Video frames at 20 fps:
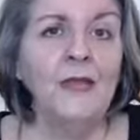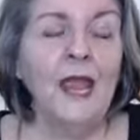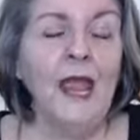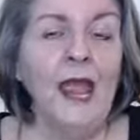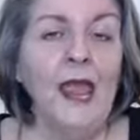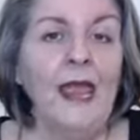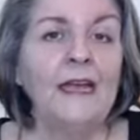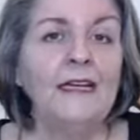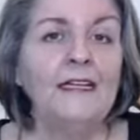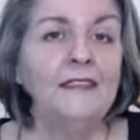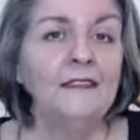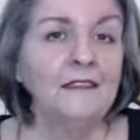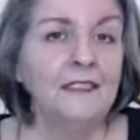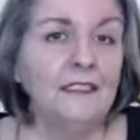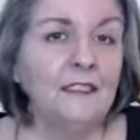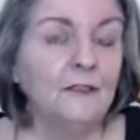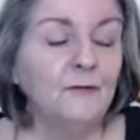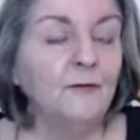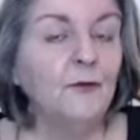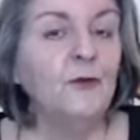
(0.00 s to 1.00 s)
And at
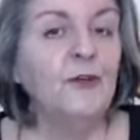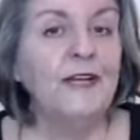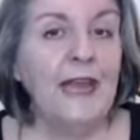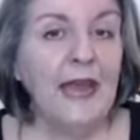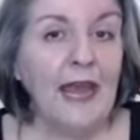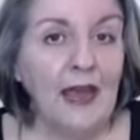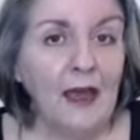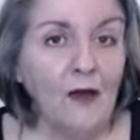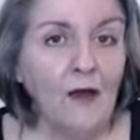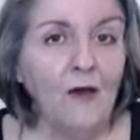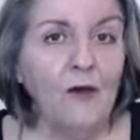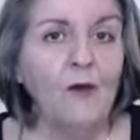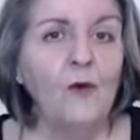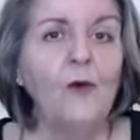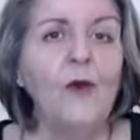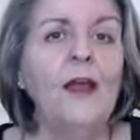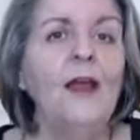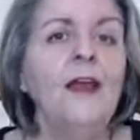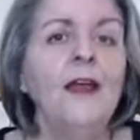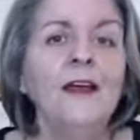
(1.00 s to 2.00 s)
least for
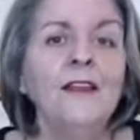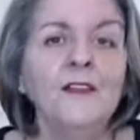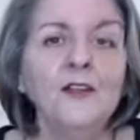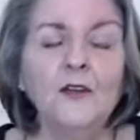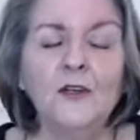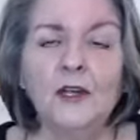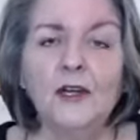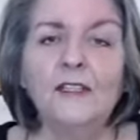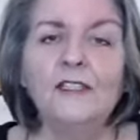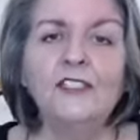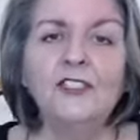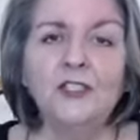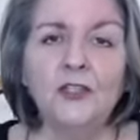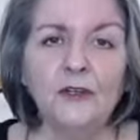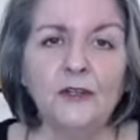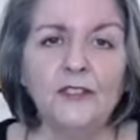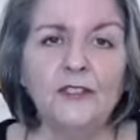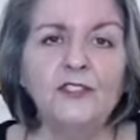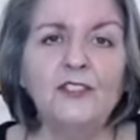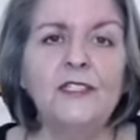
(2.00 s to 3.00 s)
now, they're not
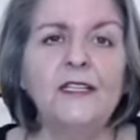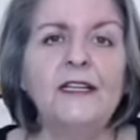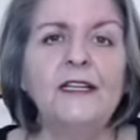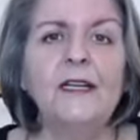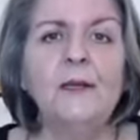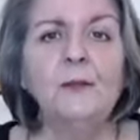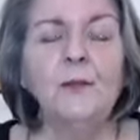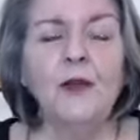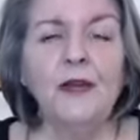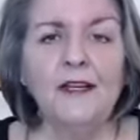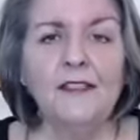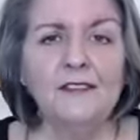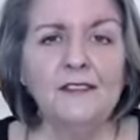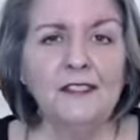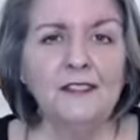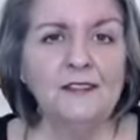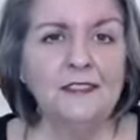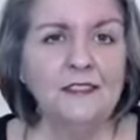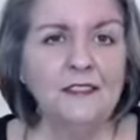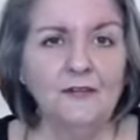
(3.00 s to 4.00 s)
charging any
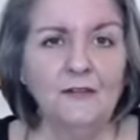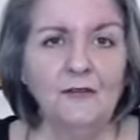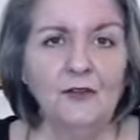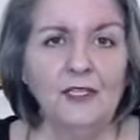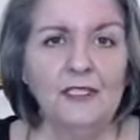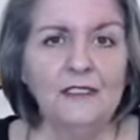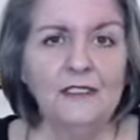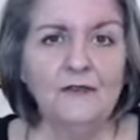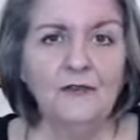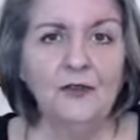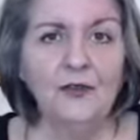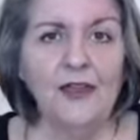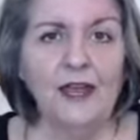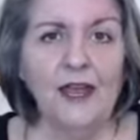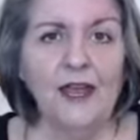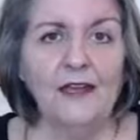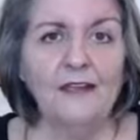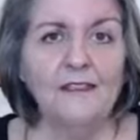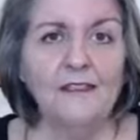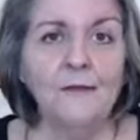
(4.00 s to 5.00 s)
processing fees for
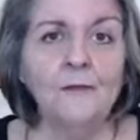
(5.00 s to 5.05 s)
that.